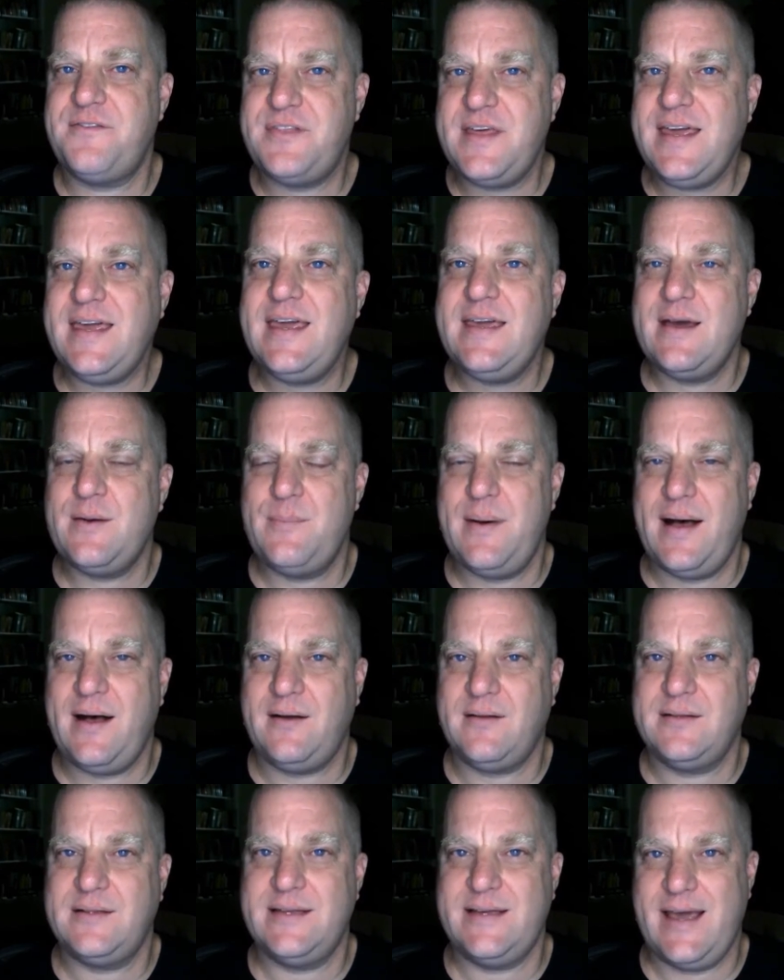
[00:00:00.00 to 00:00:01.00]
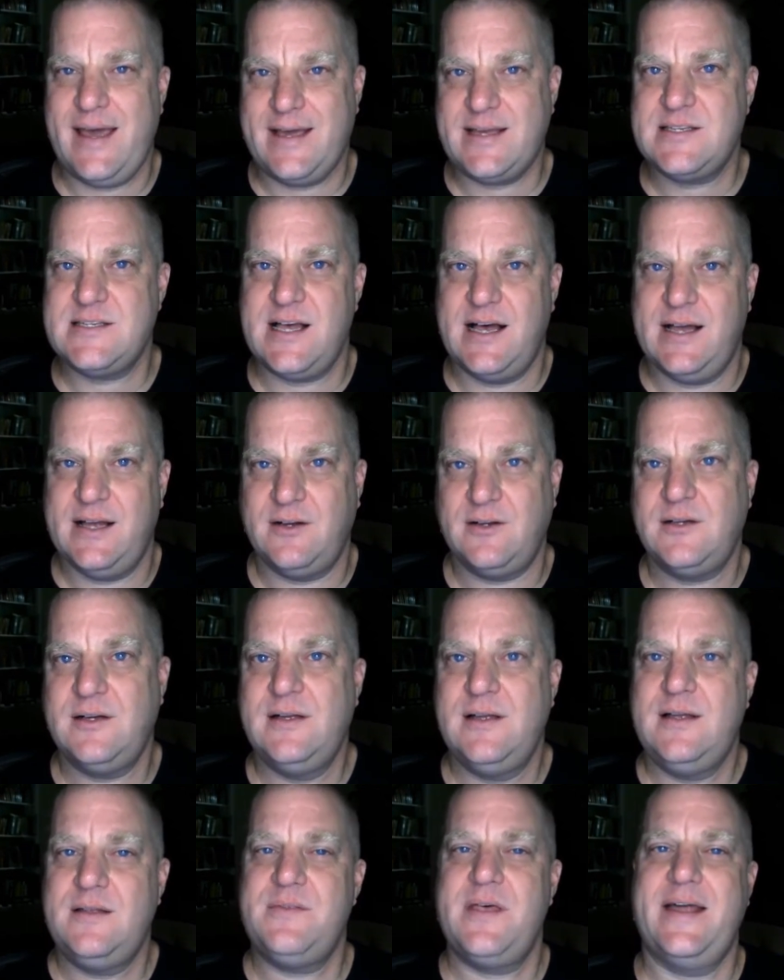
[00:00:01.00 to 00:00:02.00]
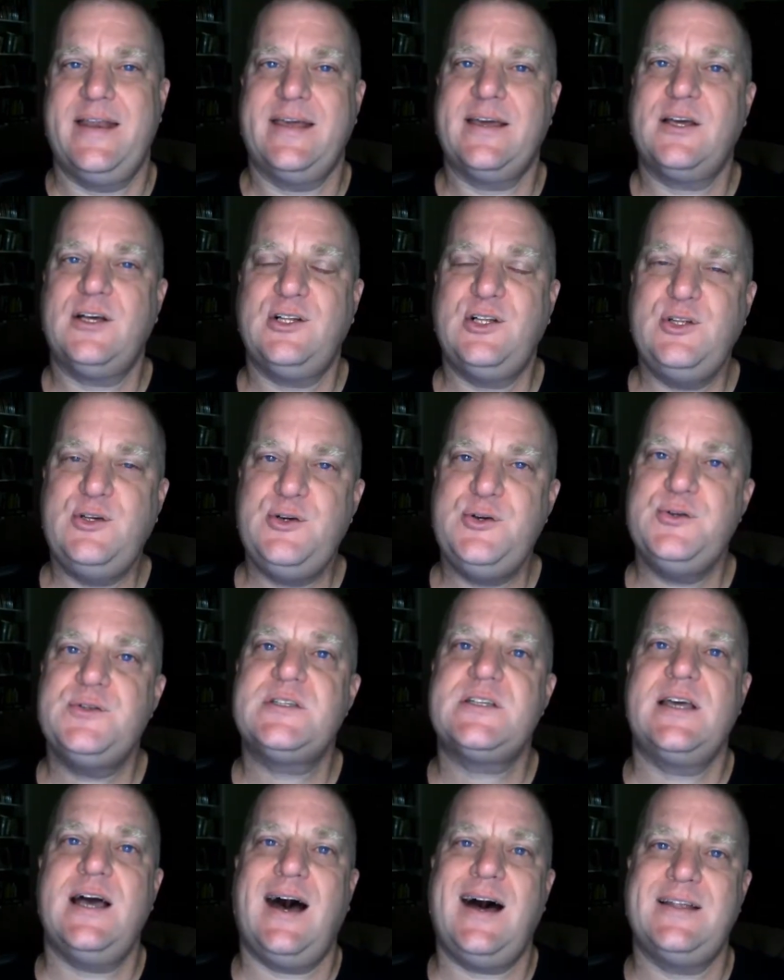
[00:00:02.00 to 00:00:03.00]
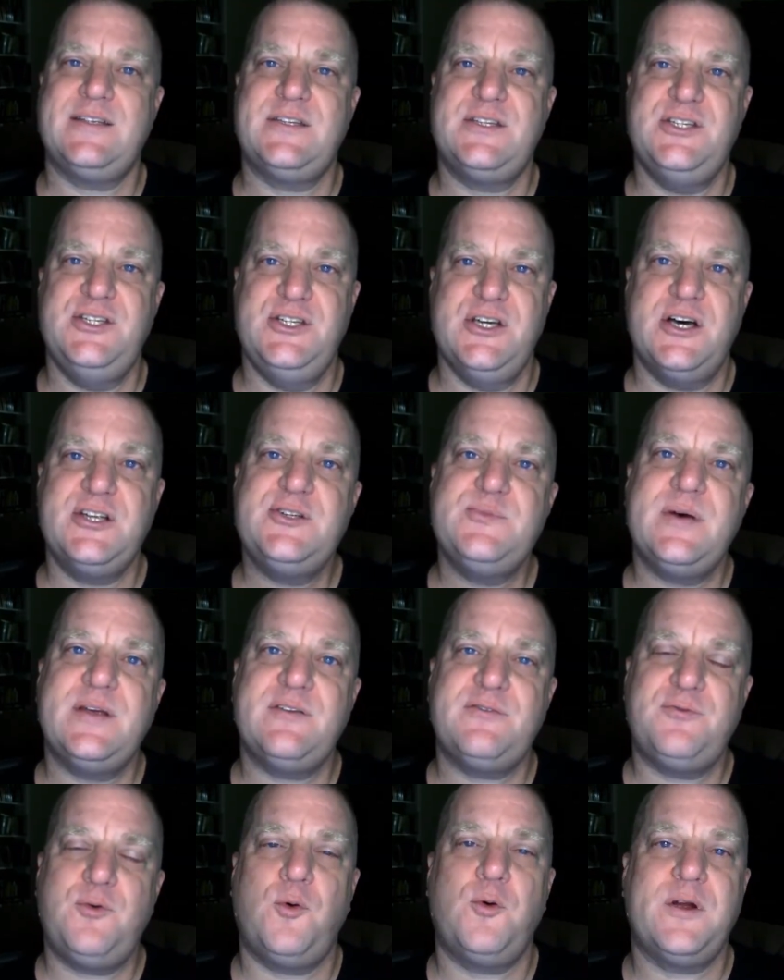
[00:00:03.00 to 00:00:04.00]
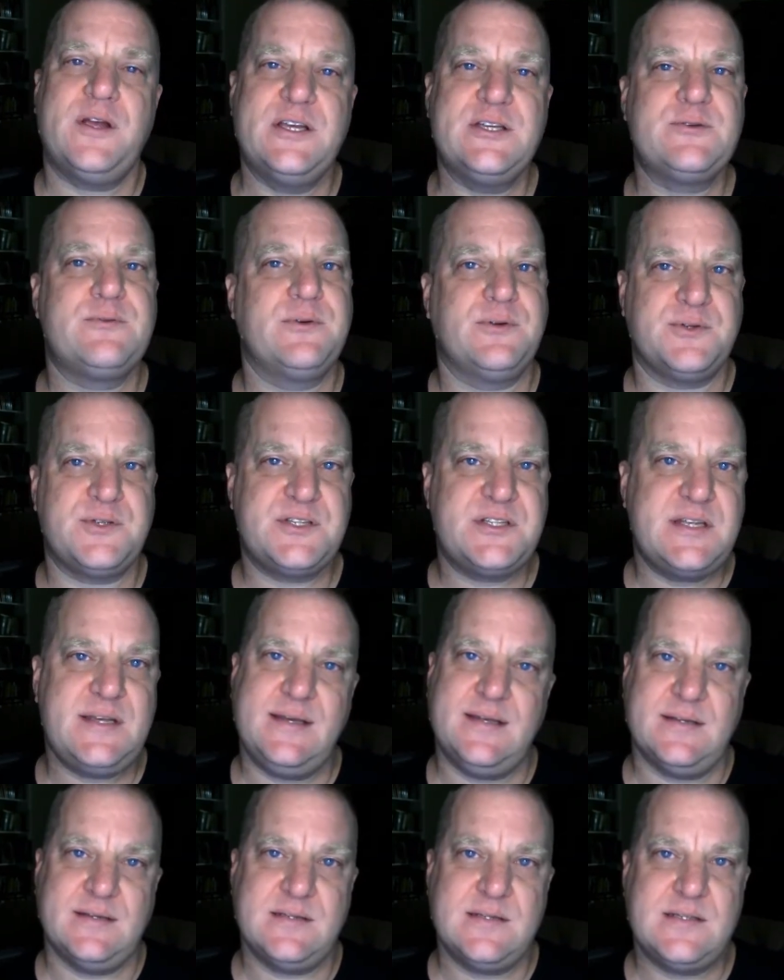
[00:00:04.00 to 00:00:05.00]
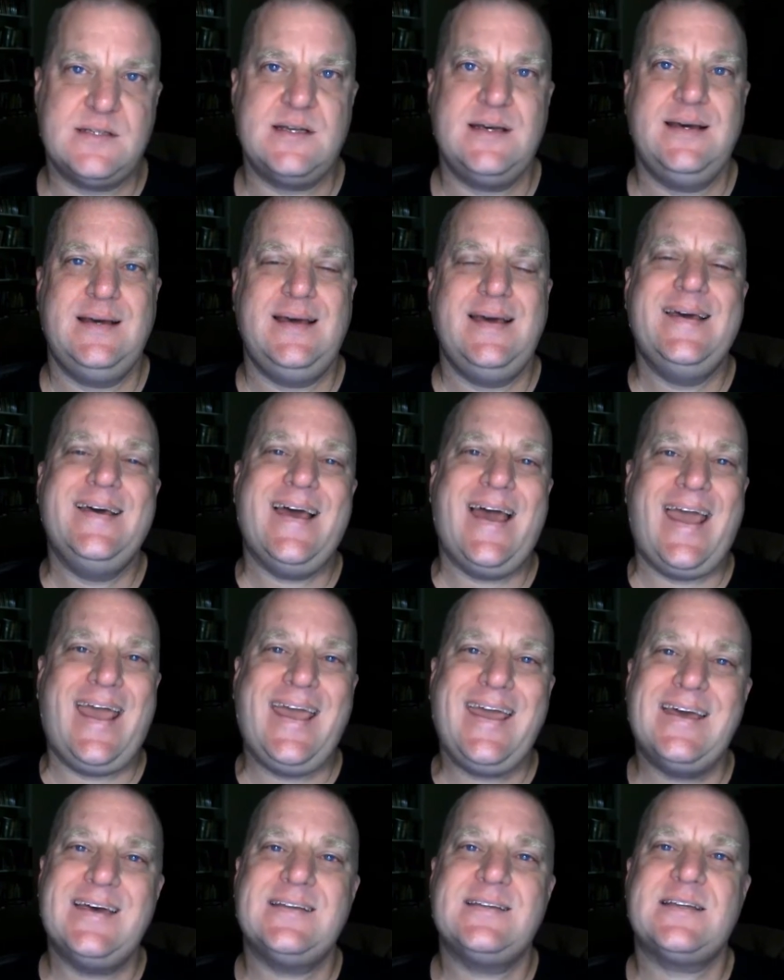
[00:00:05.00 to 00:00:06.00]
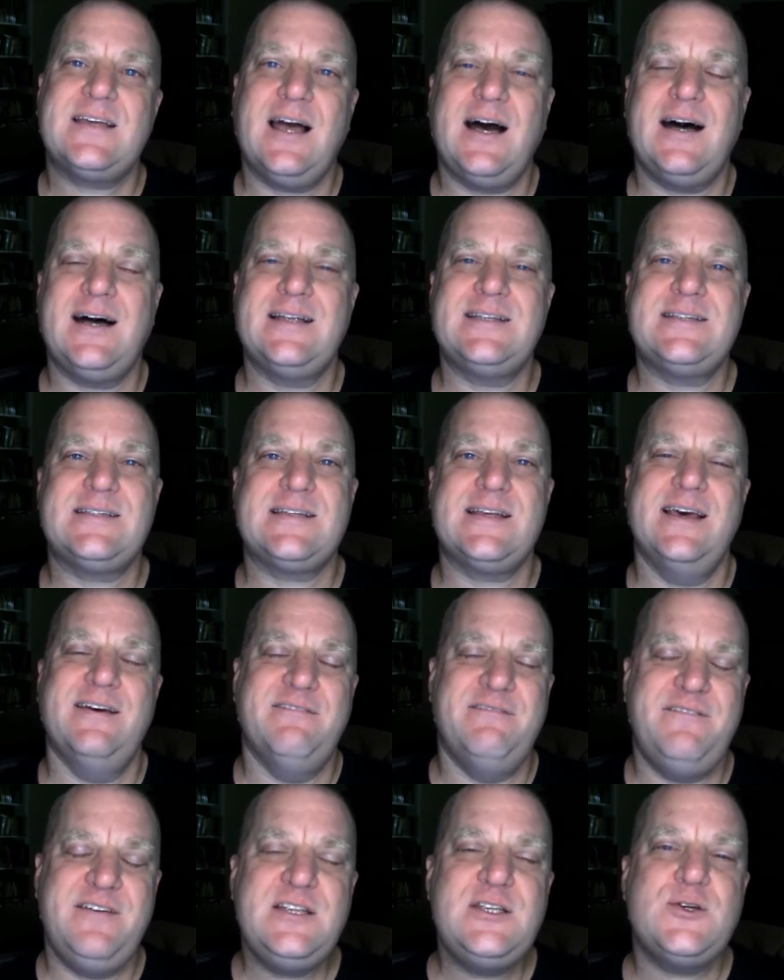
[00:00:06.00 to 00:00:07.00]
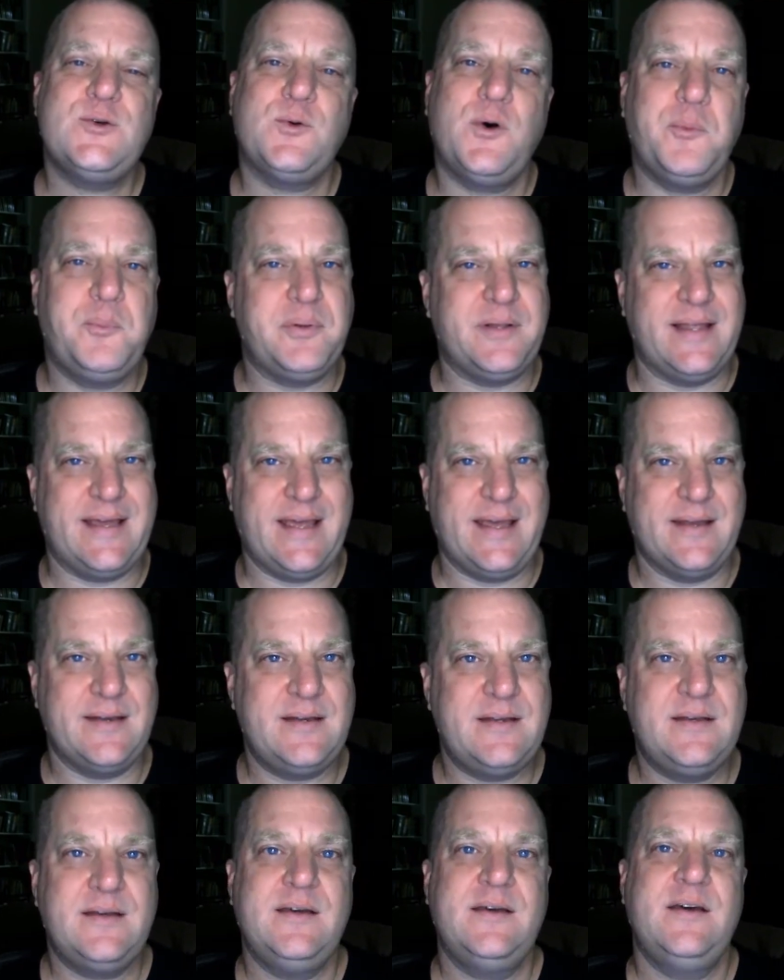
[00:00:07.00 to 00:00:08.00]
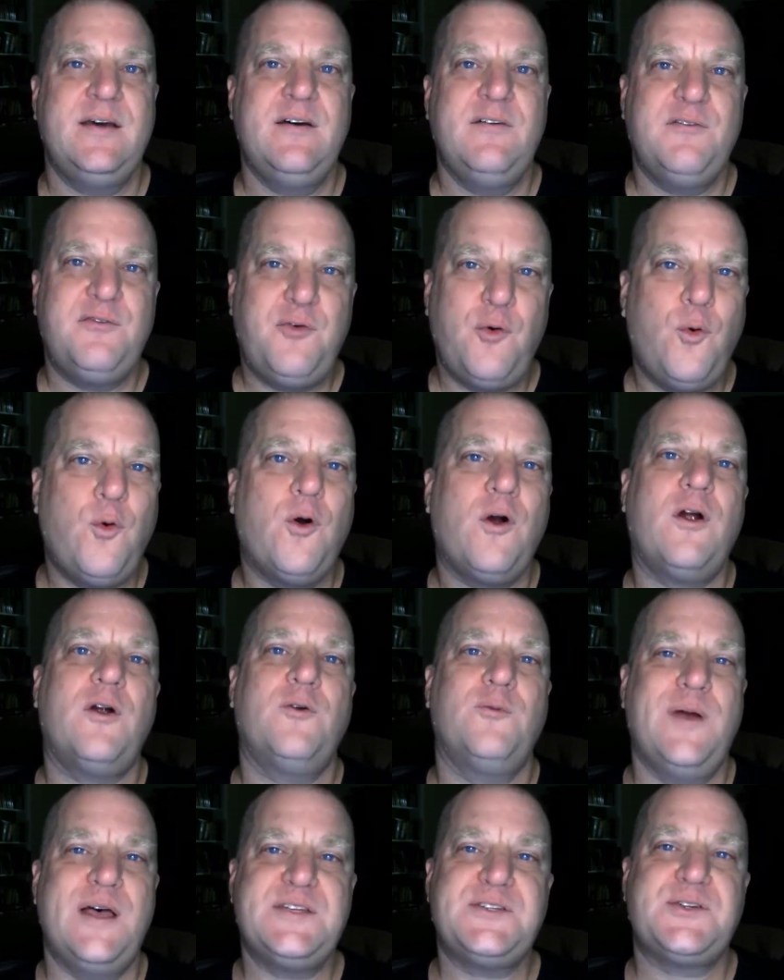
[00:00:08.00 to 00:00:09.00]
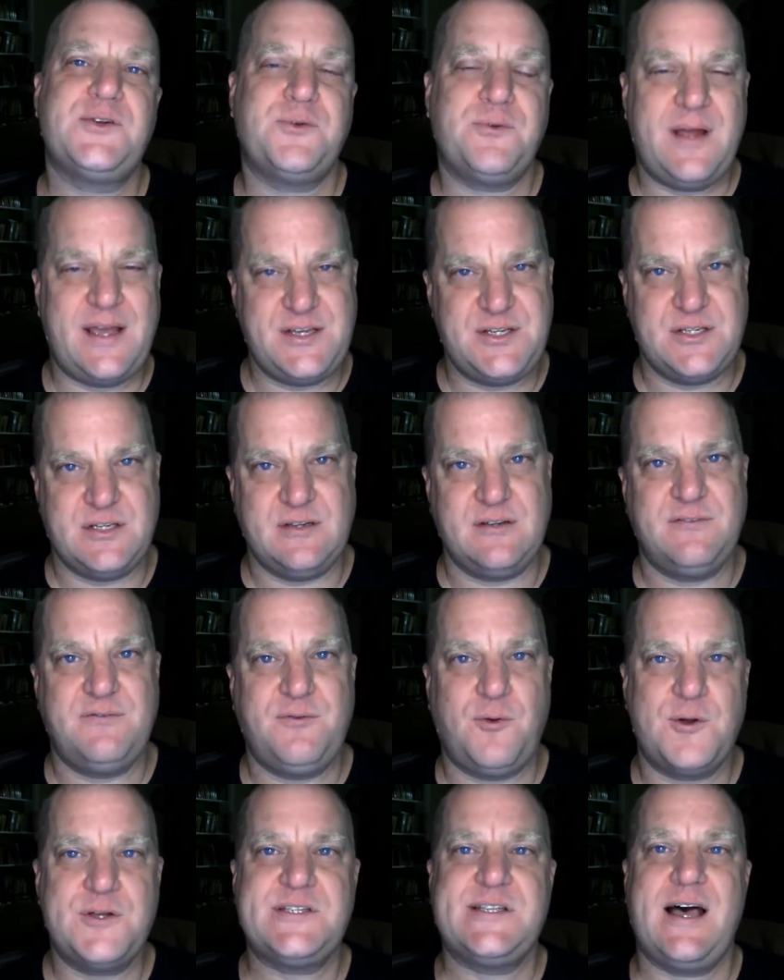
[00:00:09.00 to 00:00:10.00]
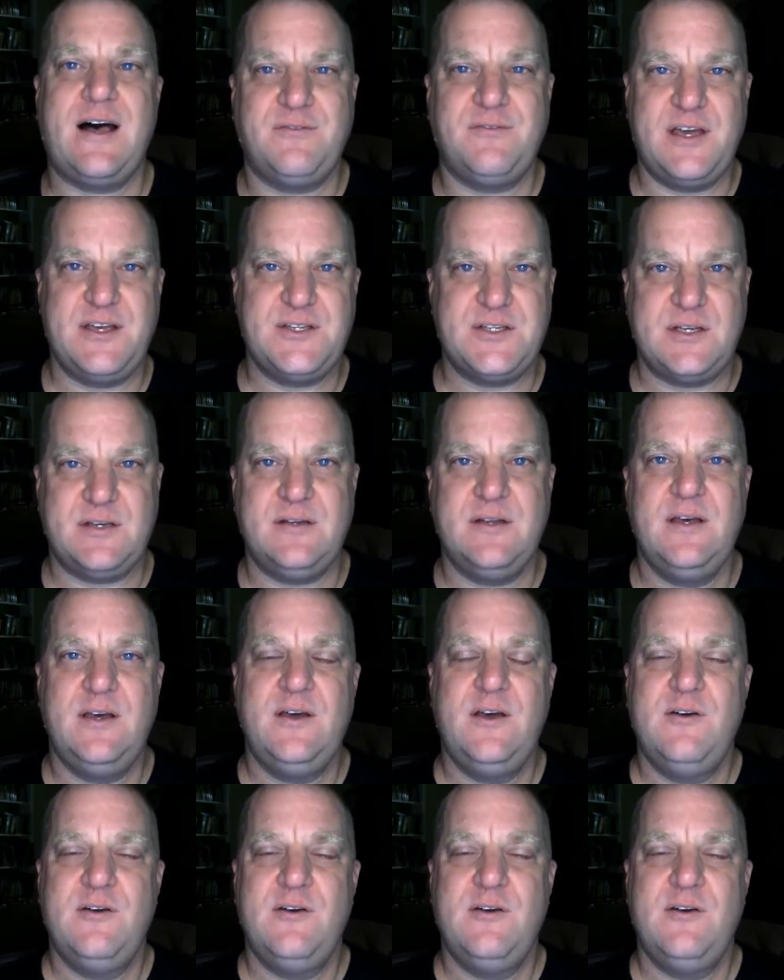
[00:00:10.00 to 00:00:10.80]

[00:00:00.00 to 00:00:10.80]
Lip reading: thinking about the exile that includes God's judgment for Israel's sins and God's eventual plan for restoration, for salvation,